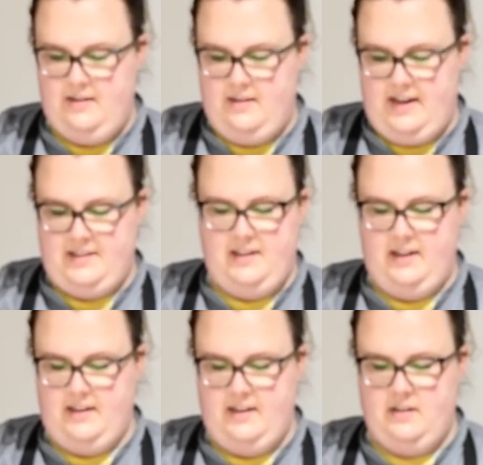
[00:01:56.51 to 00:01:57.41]
that to
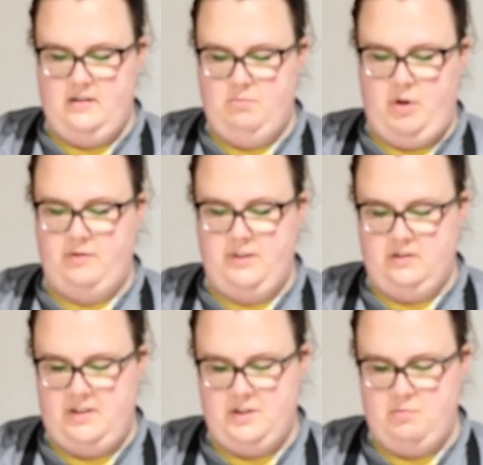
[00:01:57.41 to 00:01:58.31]
get it
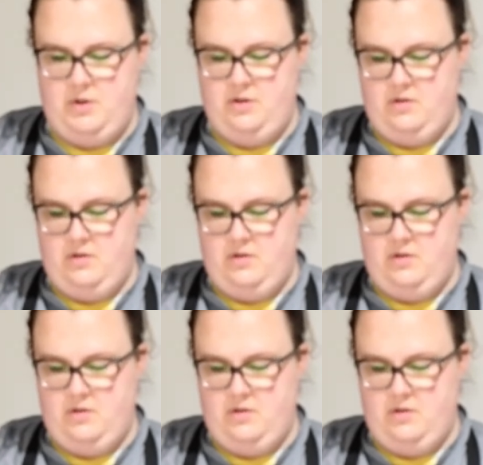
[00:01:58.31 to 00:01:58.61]
perfectly smooth.